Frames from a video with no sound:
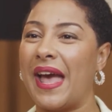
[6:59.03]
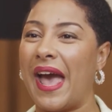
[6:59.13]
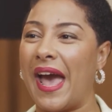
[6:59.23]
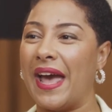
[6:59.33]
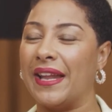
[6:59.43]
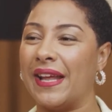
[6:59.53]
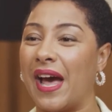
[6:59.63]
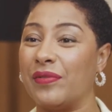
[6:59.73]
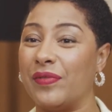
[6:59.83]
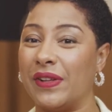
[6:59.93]
And
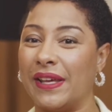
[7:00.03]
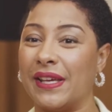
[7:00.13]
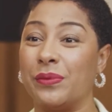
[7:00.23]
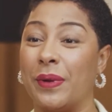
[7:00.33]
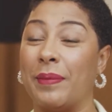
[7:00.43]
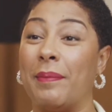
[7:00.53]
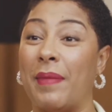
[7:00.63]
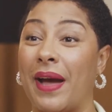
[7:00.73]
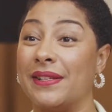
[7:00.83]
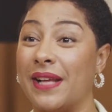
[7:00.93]
I feel like it's when my
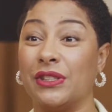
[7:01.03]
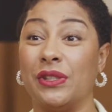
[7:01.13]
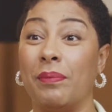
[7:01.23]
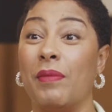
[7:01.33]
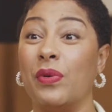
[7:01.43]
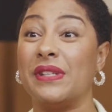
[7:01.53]
mind is actually most